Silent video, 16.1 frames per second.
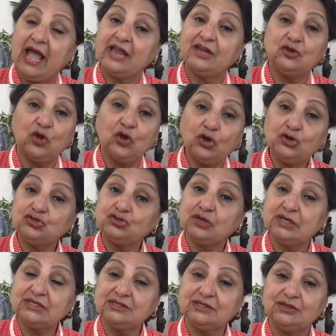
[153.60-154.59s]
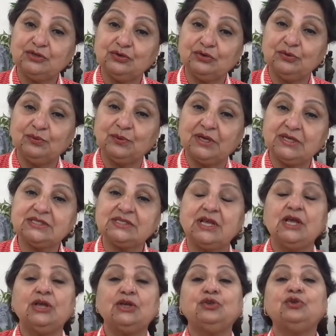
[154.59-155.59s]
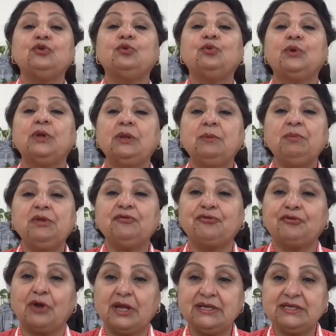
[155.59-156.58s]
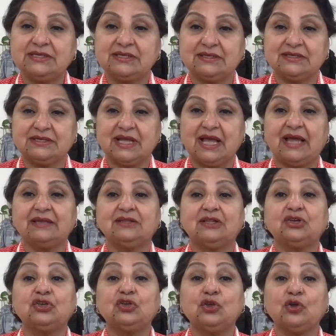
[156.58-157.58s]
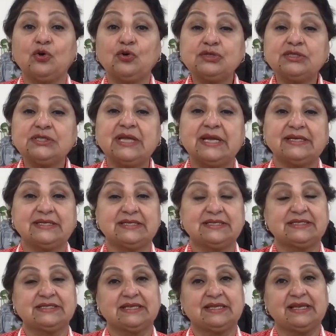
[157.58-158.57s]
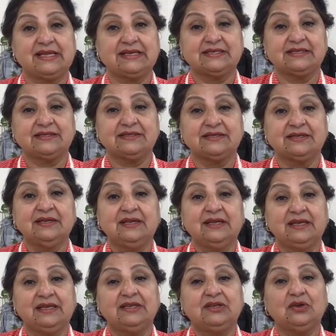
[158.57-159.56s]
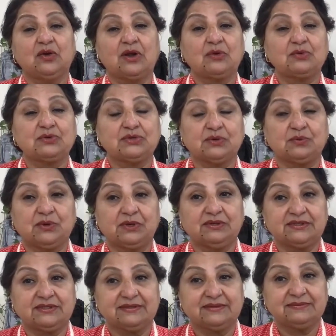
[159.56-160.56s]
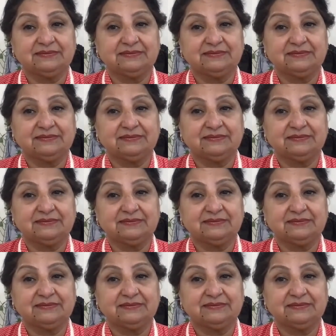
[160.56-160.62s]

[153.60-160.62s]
and not trust the universe, you will be frightened at the chaos that it is created in your outer world.